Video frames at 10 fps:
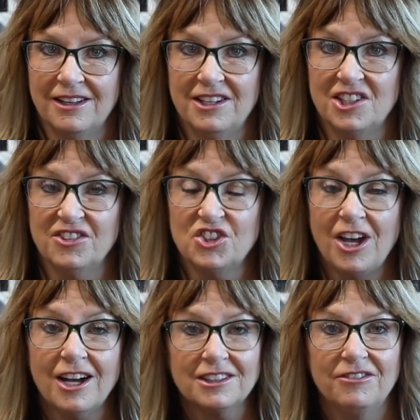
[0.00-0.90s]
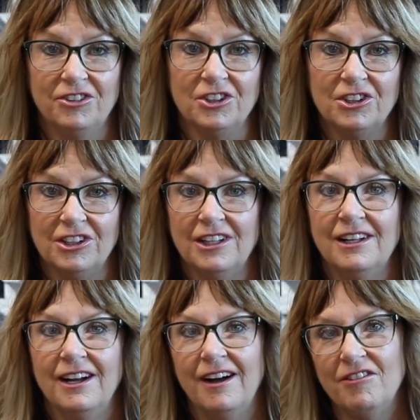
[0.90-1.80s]
it's chock full
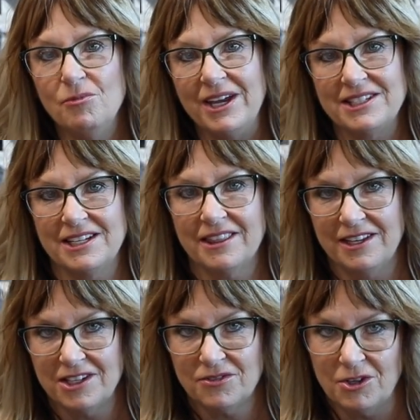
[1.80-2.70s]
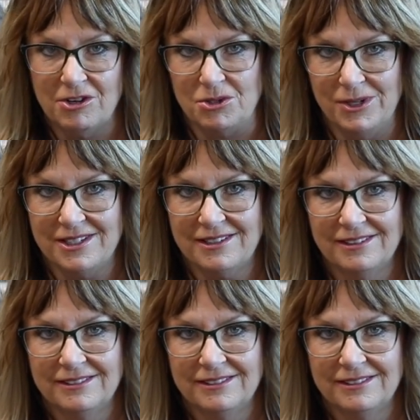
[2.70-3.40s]
of amazing things for Christmas.